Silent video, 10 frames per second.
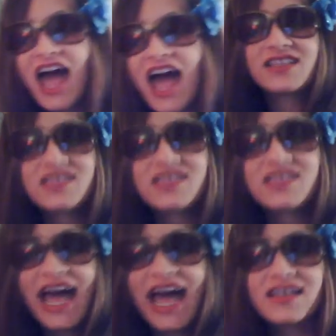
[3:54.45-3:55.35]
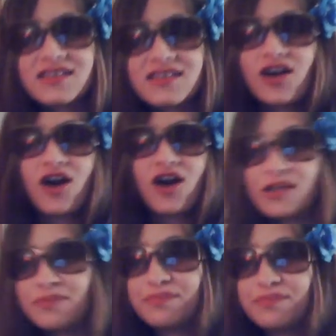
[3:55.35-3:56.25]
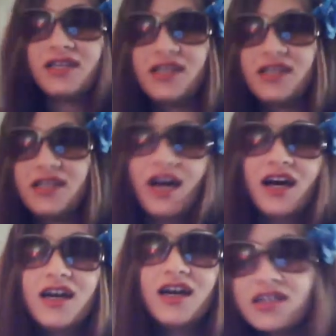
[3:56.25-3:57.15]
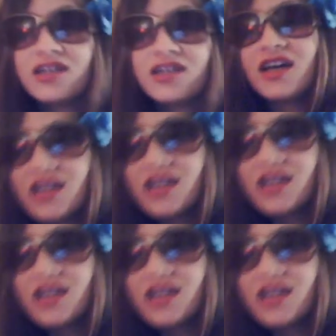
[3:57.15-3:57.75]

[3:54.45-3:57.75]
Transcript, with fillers: That tonight's gonna be a good,